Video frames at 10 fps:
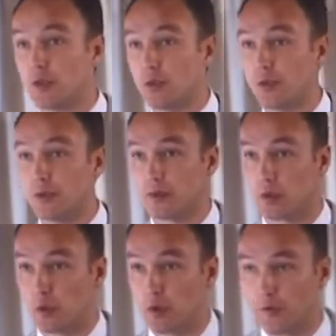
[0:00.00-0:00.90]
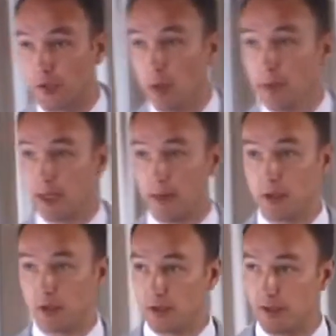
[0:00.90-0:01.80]
to social phenomena,
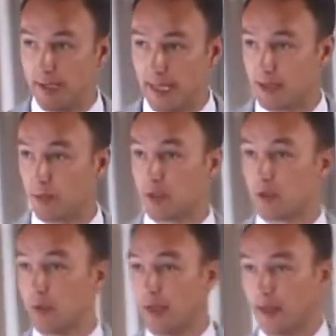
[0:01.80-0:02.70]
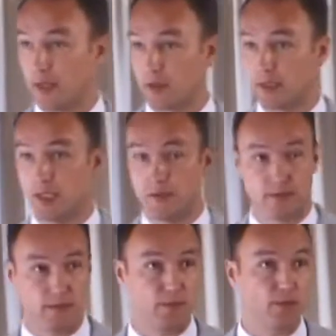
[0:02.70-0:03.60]
because that was the way they
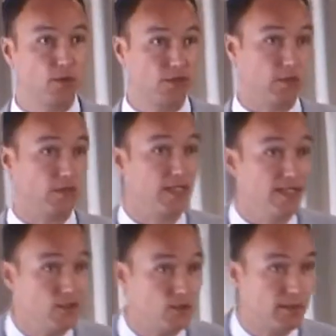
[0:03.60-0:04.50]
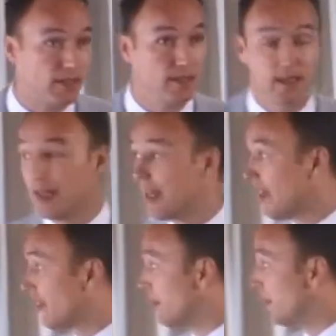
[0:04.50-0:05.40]
conceived the progress of science to be,
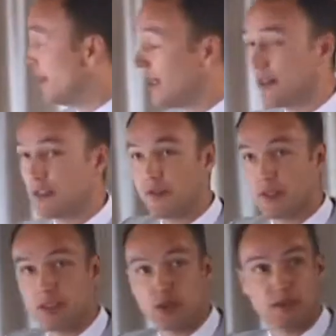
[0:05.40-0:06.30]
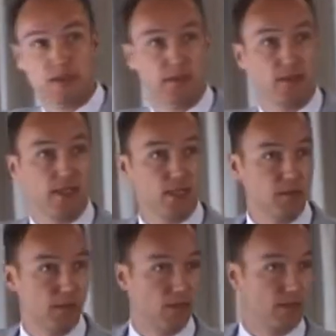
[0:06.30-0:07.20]
they made this fictitious
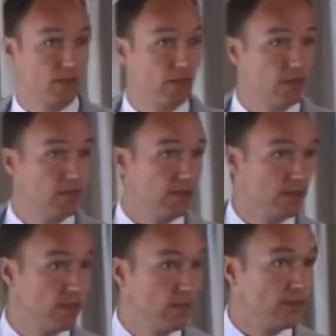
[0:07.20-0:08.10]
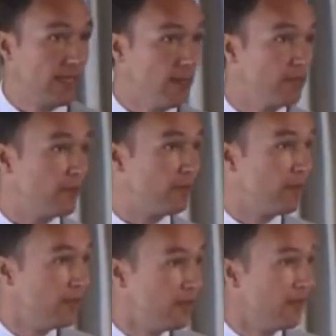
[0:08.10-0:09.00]
stipulation because it alone helped
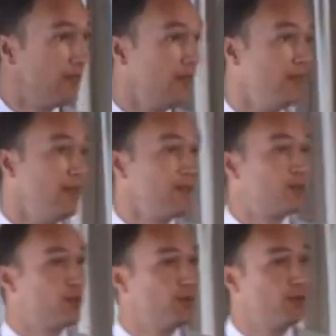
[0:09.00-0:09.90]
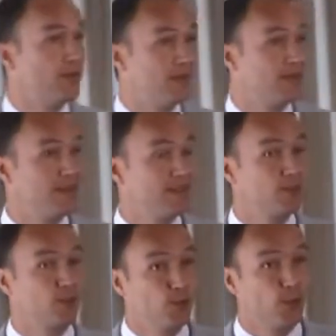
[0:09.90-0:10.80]
them to
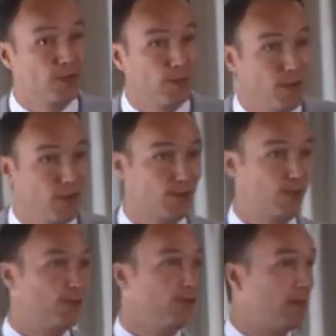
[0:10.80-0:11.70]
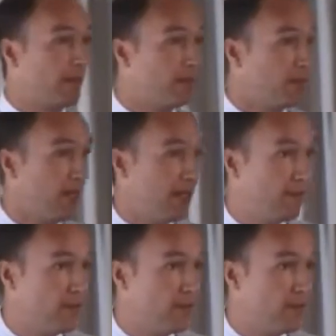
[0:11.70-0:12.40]
do what they wanted to do, namely apply